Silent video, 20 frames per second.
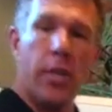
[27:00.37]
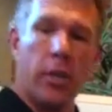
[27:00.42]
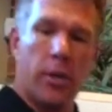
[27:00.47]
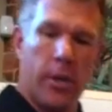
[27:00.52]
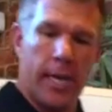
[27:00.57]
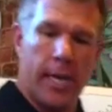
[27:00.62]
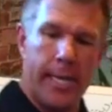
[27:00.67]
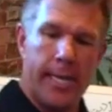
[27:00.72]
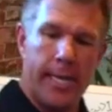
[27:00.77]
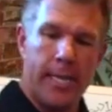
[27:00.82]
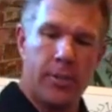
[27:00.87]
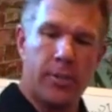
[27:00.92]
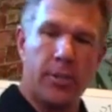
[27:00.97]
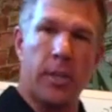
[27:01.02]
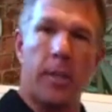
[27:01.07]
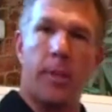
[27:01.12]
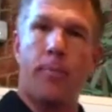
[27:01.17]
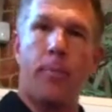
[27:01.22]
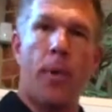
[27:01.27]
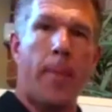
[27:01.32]
good
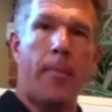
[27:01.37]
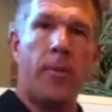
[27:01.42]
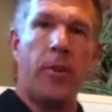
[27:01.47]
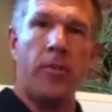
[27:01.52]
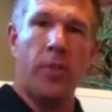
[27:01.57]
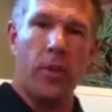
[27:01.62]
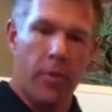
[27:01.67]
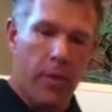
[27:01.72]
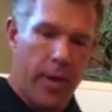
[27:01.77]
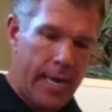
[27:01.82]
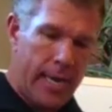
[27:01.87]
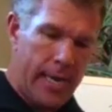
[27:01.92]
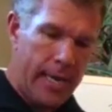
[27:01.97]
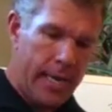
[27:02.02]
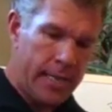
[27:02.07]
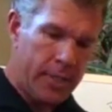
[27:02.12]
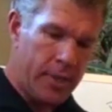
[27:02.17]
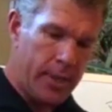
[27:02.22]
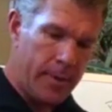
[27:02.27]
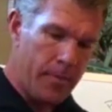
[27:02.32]
condition. Property's in great
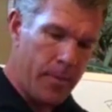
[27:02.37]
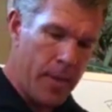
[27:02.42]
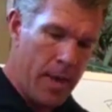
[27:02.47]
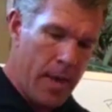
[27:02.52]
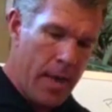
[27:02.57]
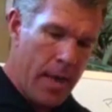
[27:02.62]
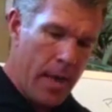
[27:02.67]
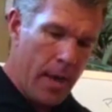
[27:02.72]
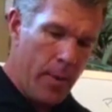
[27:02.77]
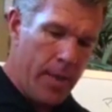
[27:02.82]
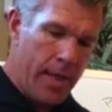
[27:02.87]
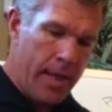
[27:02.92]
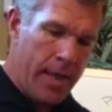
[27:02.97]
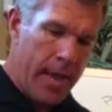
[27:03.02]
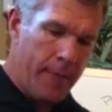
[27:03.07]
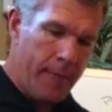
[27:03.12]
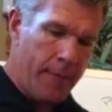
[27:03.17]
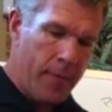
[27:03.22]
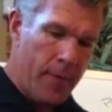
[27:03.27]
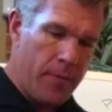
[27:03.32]
condition. And we
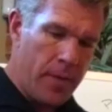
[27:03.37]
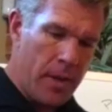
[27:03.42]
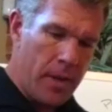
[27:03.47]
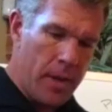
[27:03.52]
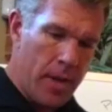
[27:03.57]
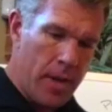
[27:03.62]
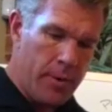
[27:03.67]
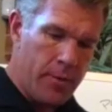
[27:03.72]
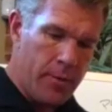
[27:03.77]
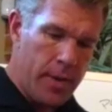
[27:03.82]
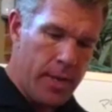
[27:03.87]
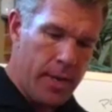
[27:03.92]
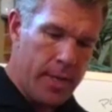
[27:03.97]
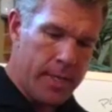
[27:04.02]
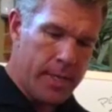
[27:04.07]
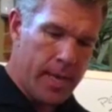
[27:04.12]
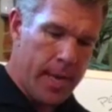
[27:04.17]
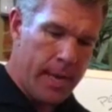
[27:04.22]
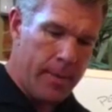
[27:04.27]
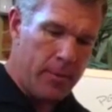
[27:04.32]
take
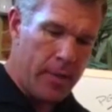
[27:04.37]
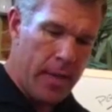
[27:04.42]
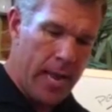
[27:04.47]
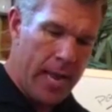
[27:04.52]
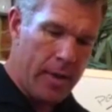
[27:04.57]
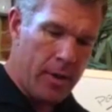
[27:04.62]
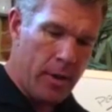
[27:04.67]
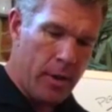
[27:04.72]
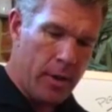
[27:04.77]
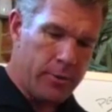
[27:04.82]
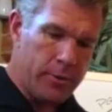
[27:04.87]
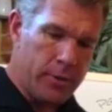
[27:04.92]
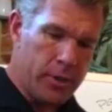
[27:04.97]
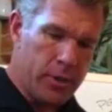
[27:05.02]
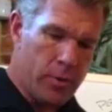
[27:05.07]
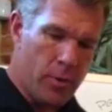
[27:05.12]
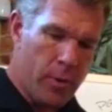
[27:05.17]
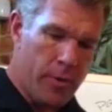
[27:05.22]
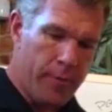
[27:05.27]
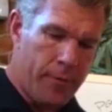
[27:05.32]
1,500 times $8 a
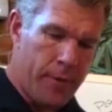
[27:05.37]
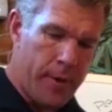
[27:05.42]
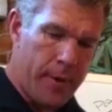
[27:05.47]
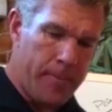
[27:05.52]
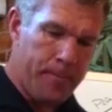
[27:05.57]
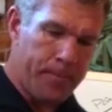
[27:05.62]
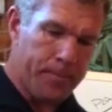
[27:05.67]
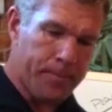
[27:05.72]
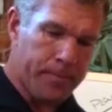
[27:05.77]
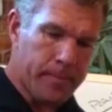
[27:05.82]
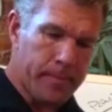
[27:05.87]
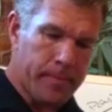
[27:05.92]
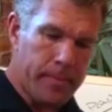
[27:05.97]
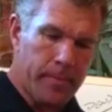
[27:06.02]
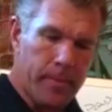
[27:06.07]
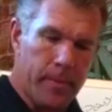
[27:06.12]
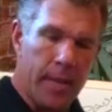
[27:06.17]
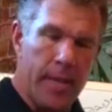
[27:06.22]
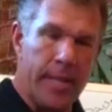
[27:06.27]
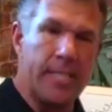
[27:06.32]
square foot
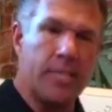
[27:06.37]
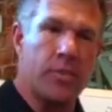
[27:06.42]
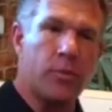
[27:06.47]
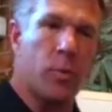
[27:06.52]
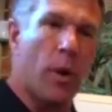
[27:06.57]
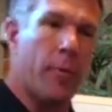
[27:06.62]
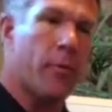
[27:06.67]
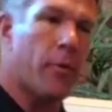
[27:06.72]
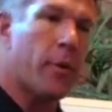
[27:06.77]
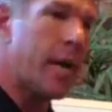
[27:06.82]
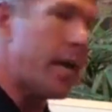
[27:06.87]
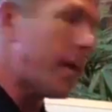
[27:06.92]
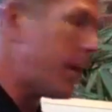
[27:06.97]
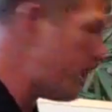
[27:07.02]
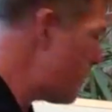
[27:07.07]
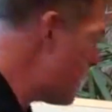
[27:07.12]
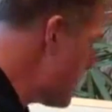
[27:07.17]
is 12 grand.